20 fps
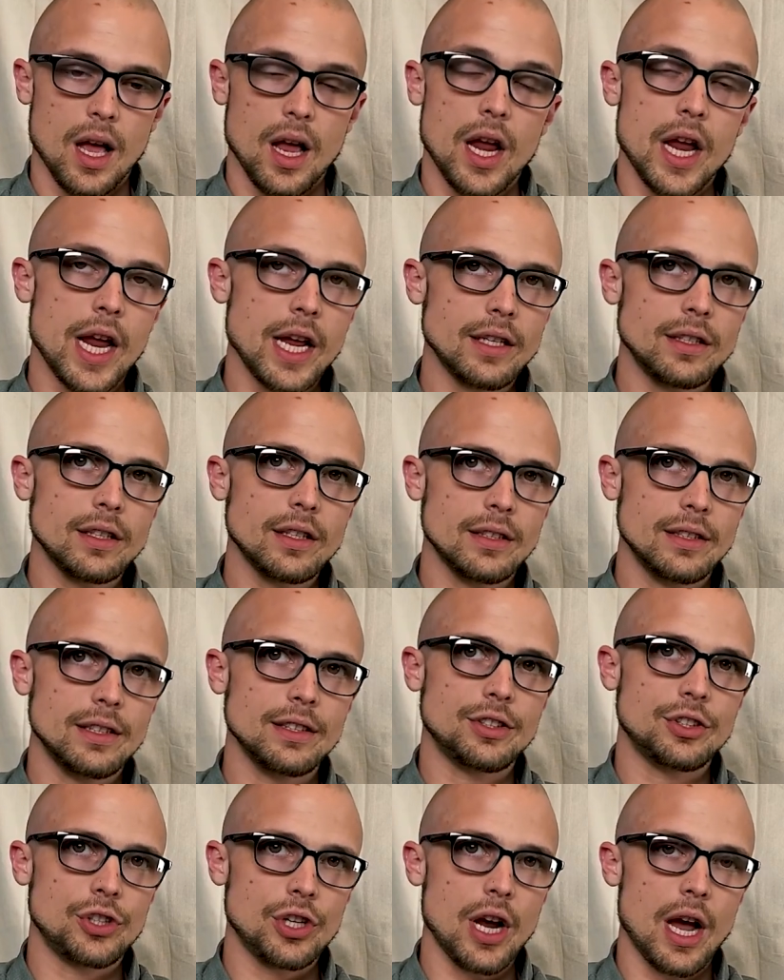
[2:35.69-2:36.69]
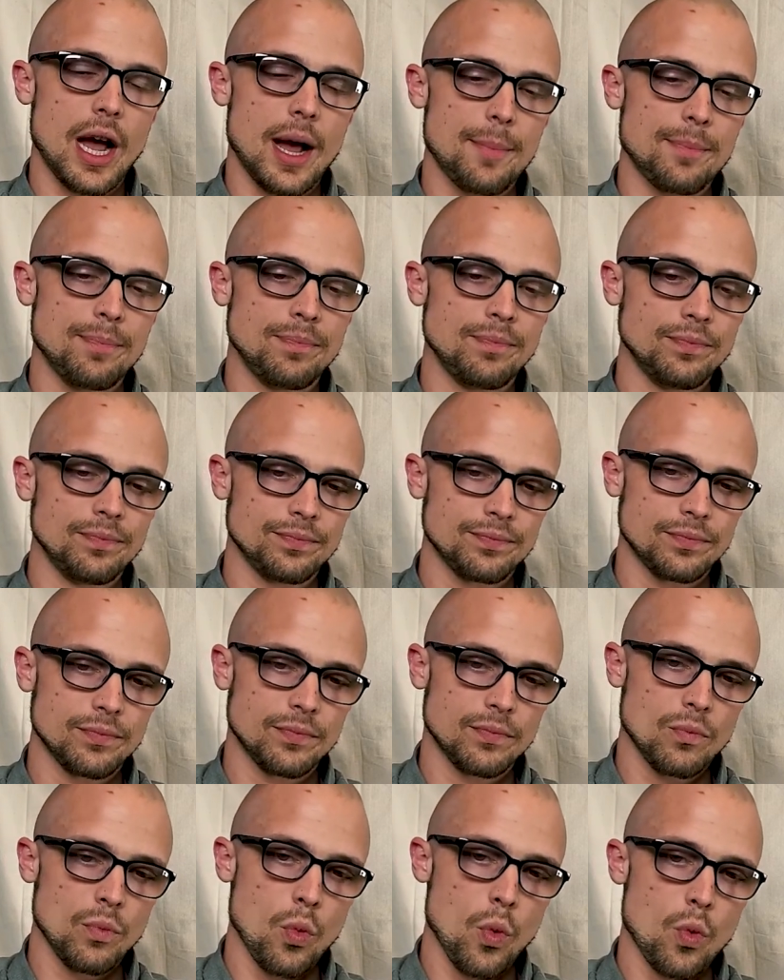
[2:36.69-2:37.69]
It does its job
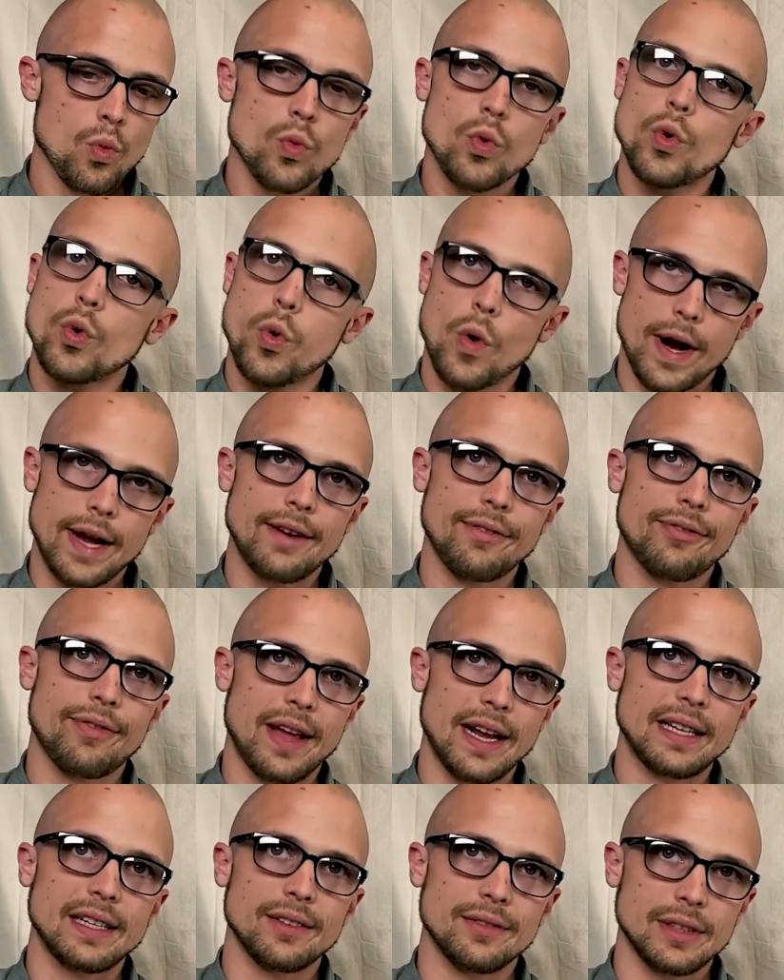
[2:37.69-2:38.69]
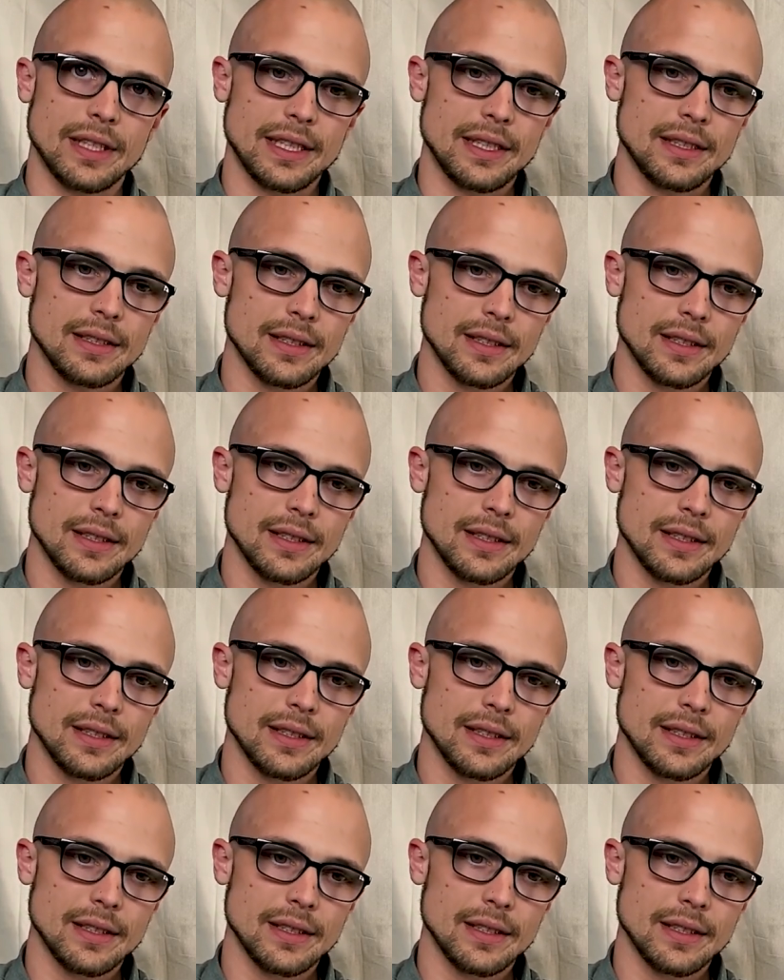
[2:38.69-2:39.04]
quite effectively.